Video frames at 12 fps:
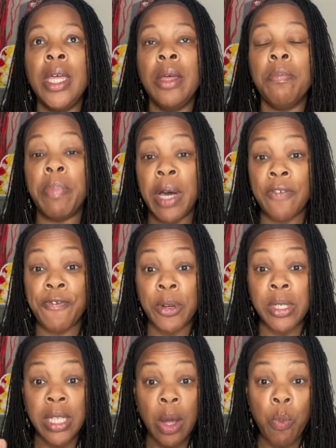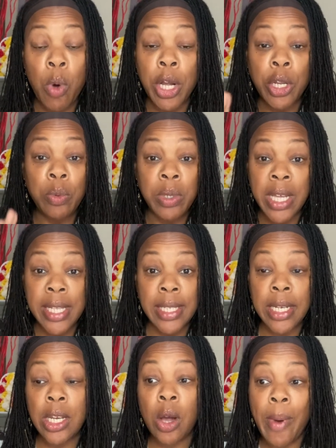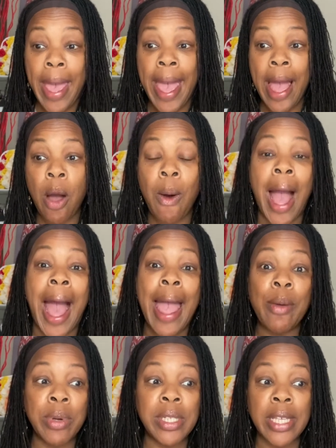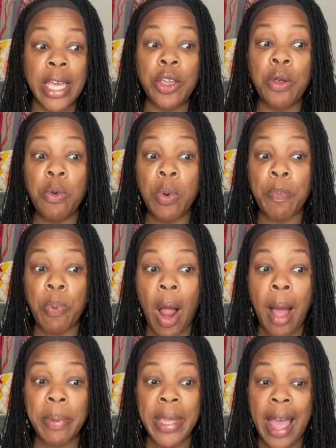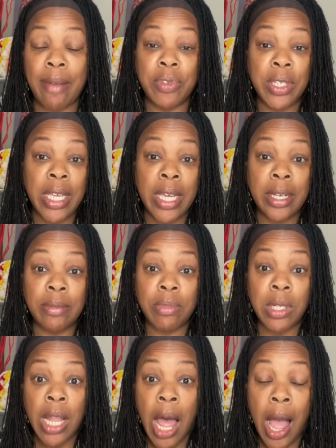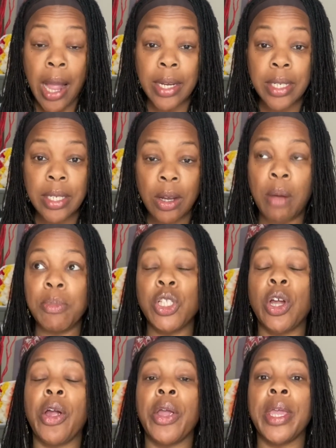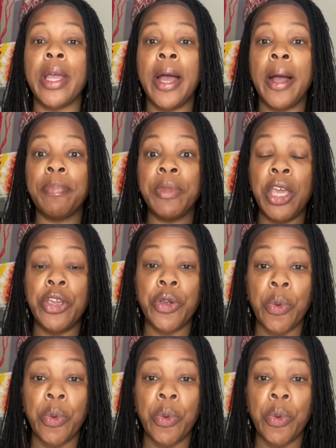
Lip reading: But for someone who doesn't know how, I would say you would probably have to get get your